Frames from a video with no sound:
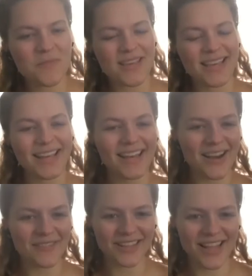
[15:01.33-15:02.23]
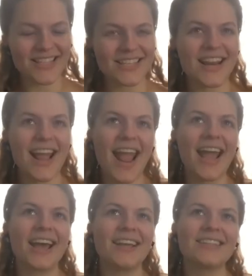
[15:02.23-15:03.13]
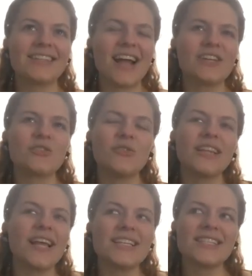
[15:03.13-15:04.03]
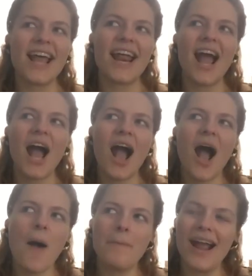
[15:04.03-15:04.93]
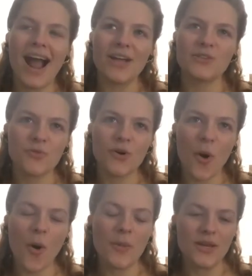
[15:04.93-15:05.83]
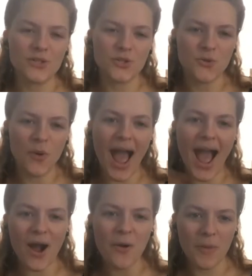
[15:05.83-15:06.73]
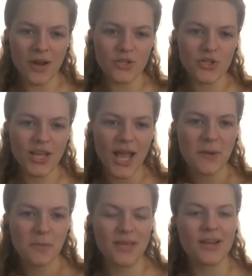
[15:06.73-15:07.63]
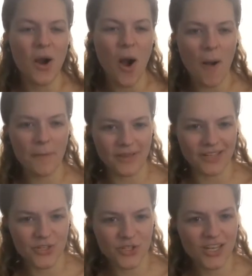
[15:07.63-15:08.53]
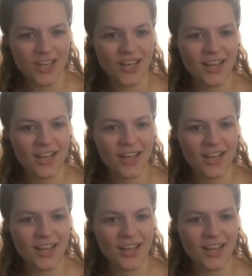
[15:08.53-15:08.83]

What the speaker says: beginning of the lesson. And I just realized that my eyes were open to how much can be accomplished